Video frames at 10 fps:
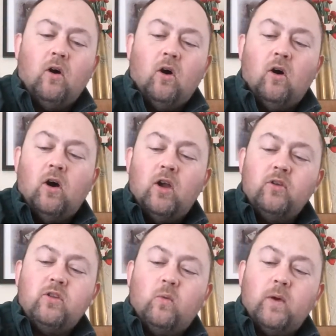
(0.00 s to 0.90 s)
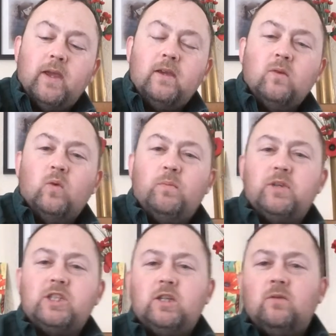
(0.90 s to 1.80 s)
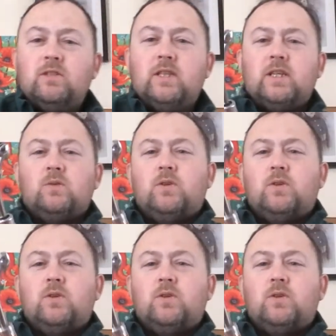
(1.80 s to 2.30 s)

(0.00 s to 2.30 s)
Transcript: Or another way would be to use this,